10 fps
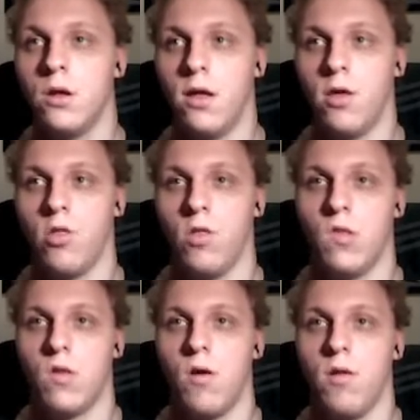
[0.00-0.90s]
actually
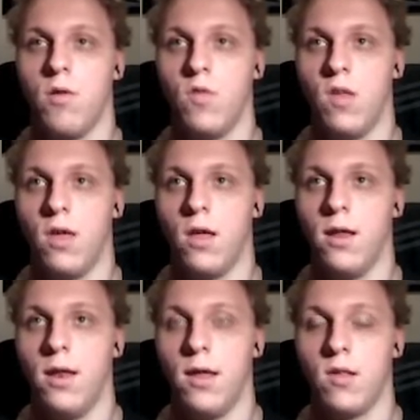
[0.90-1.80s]
start using
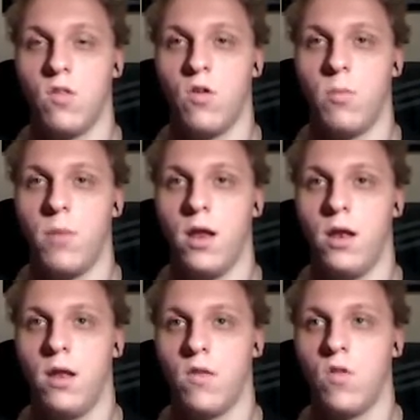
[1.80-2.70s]
Linux as your main
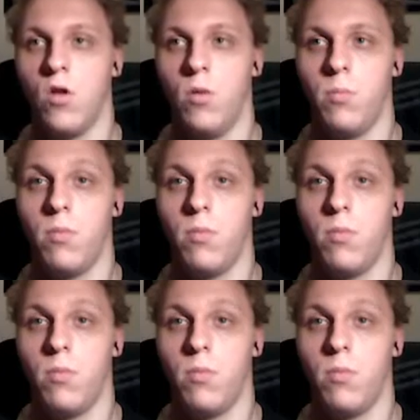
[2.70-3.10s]
desktop